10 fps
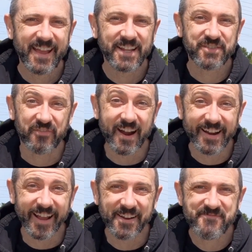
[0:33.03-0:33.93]
it's
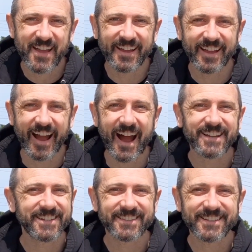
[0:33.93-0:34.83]
Friday. I
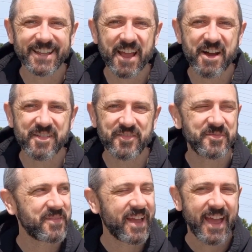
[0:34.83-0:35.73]
took the day off
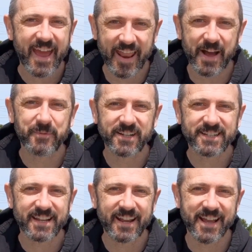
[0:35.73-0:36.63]
and I'm gonna
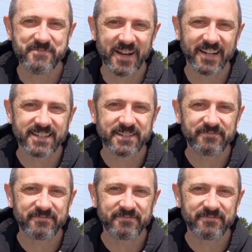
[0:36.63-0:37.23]
skate Apex.